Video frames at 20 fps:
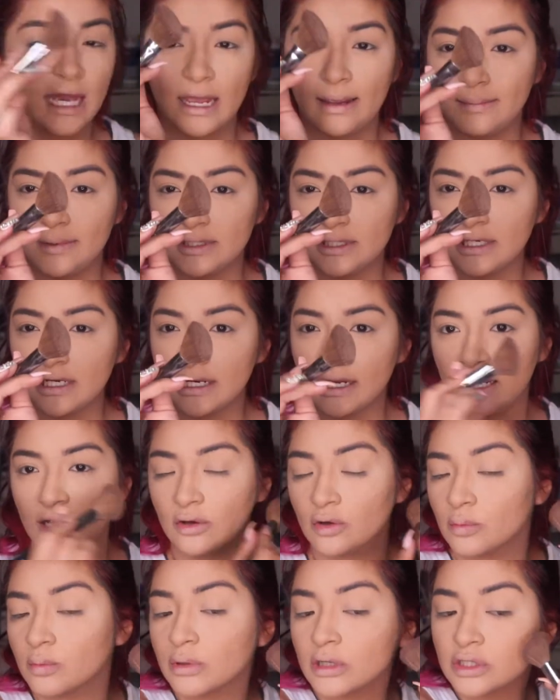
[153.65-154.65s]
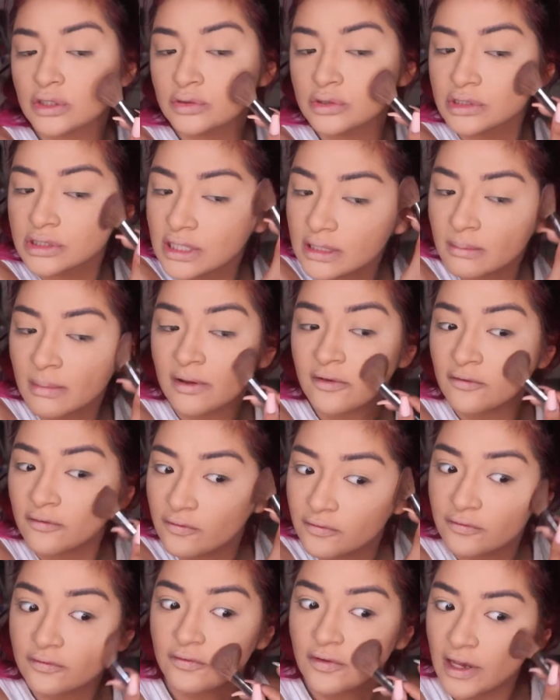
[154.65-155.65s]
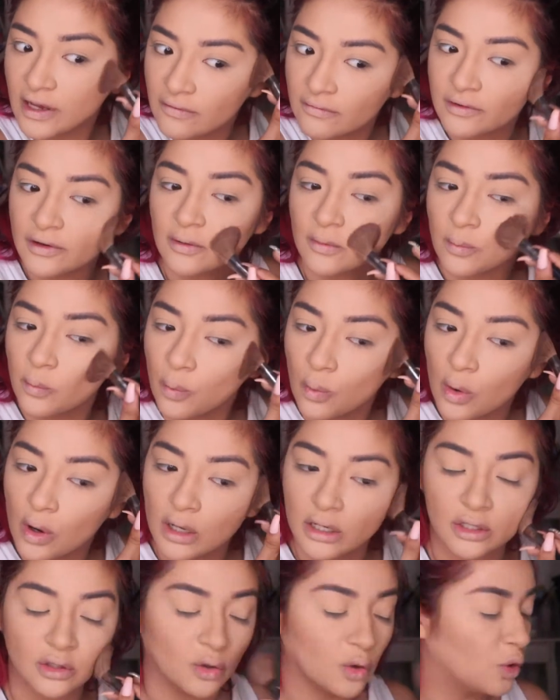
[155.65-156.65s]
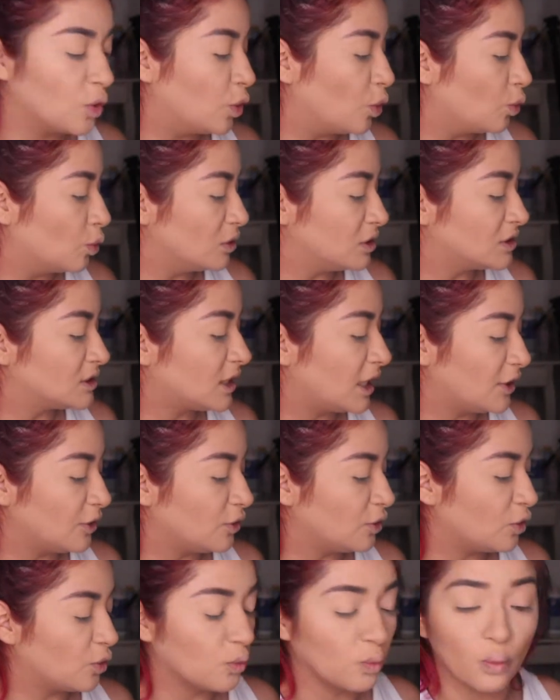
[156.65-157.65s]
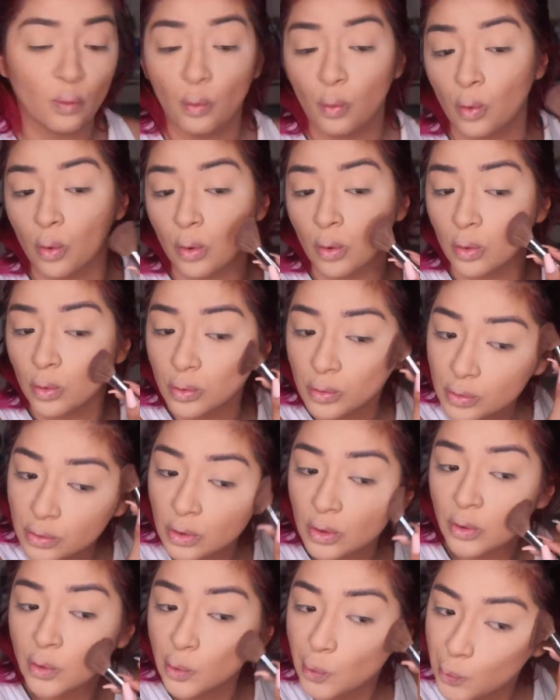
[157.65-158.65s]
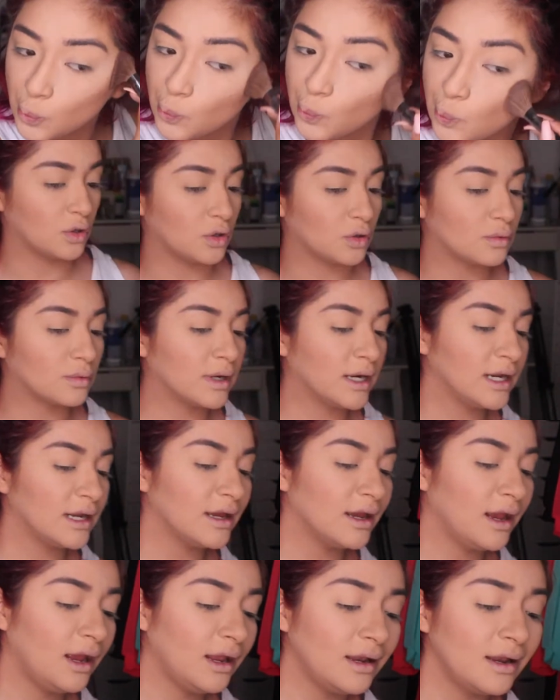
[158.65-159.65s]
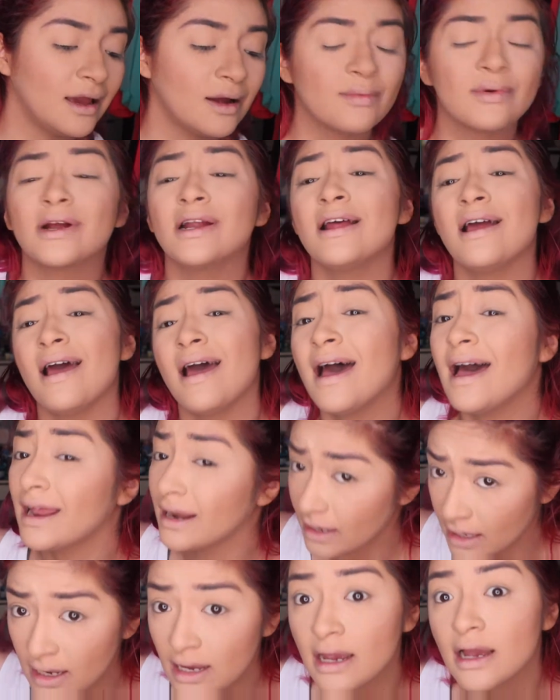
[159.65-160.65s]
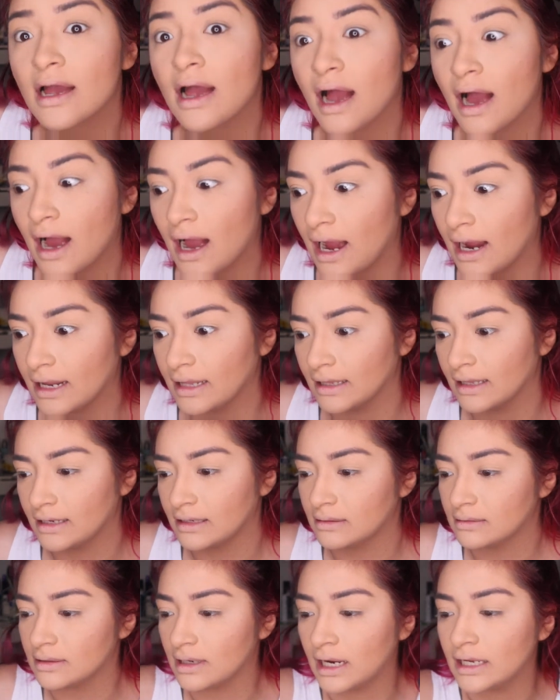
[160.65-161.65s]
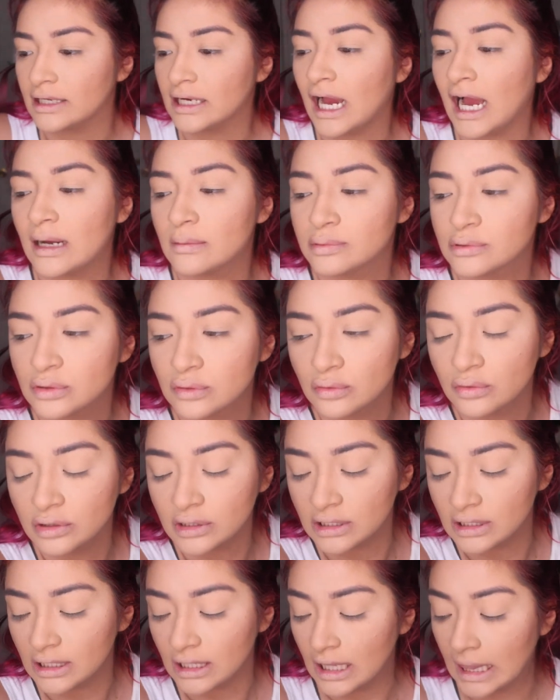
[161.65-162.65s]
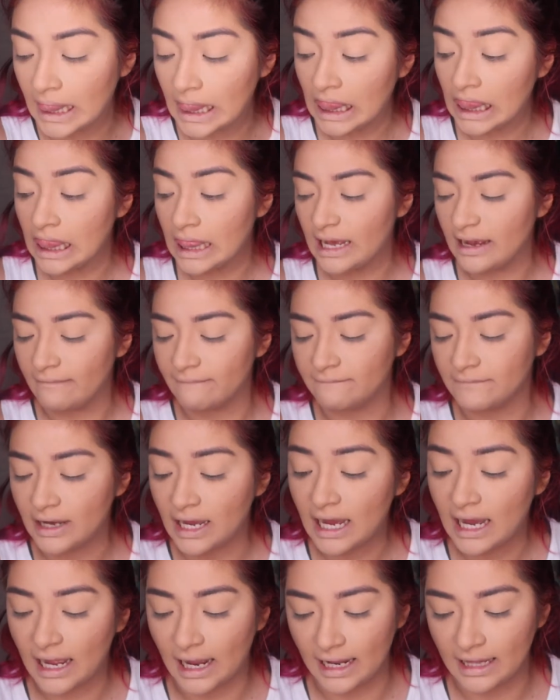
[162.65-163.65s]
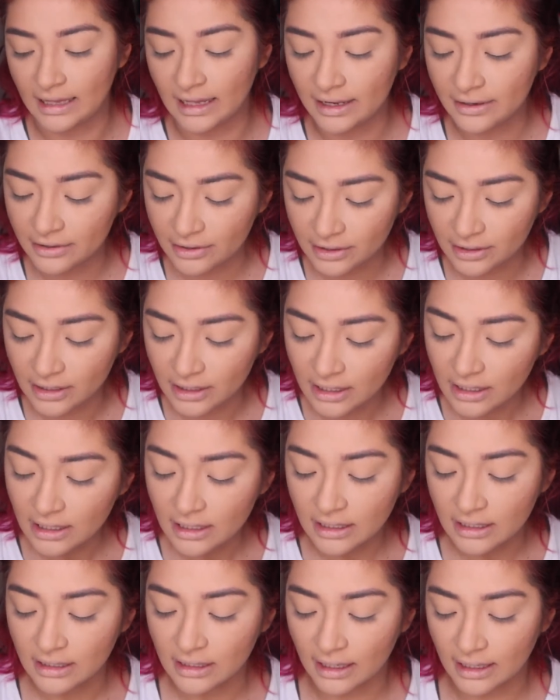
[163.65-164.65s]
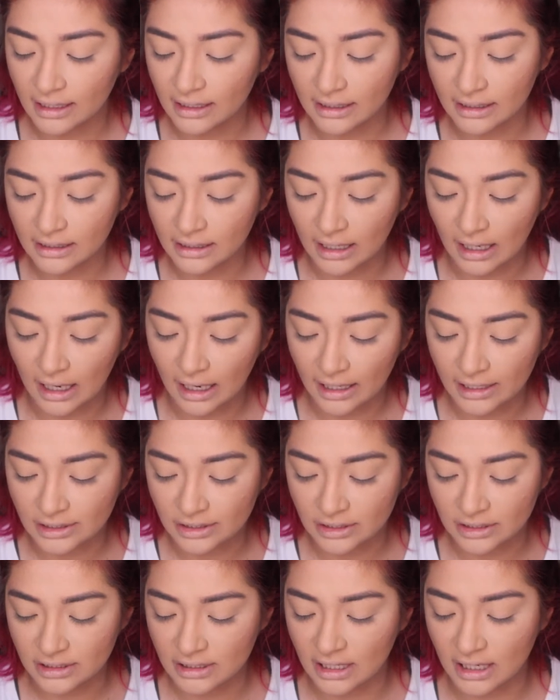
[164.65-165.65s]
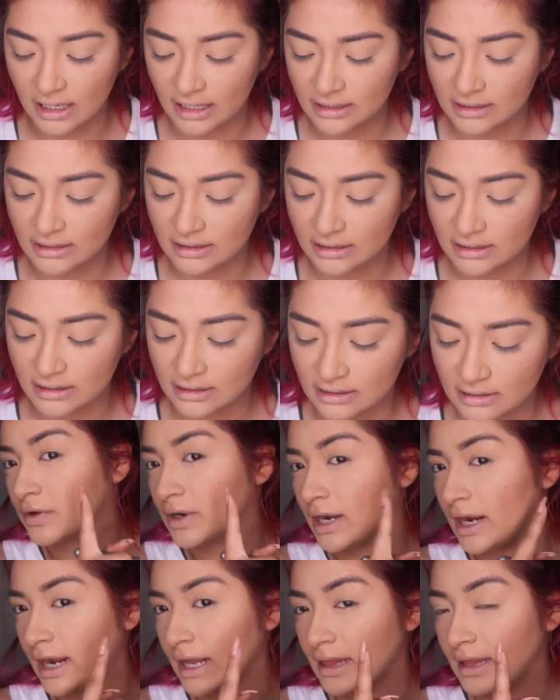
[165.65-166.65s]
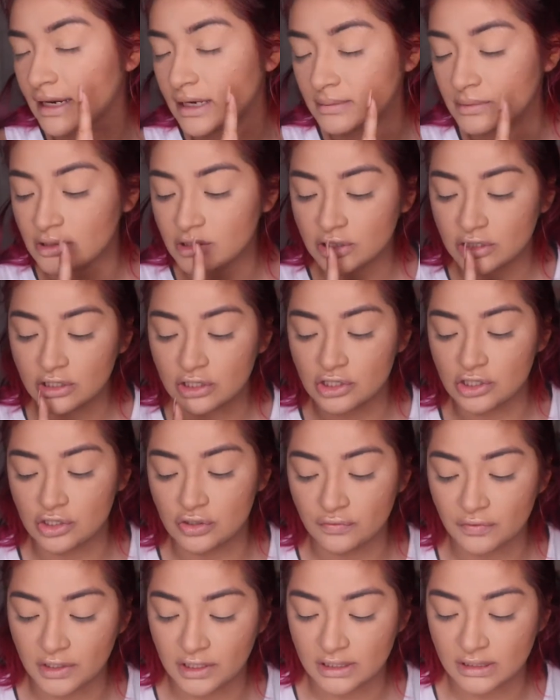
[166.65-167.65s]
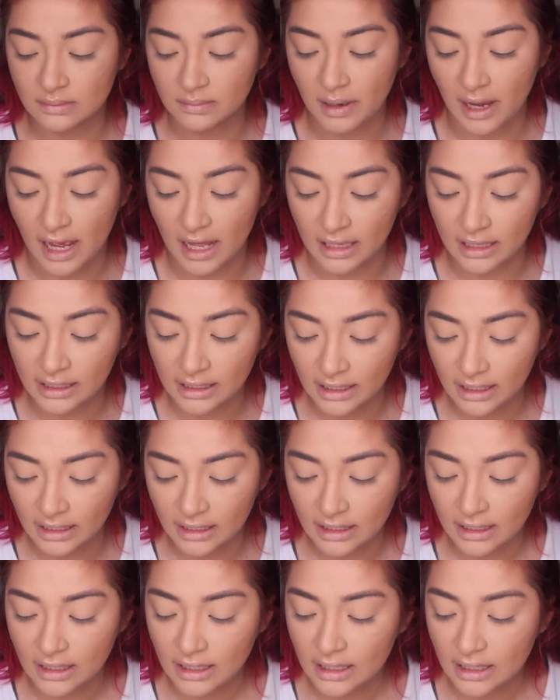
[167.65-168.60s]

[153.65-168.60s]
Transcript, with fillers: I'm using an angle brush, which is like my favorite one in the whole entire world. Alright, and now we're going to add highlight. I absolutely love highlighter. Like, I just can't. For highlight, I'm using the Juvia's palette.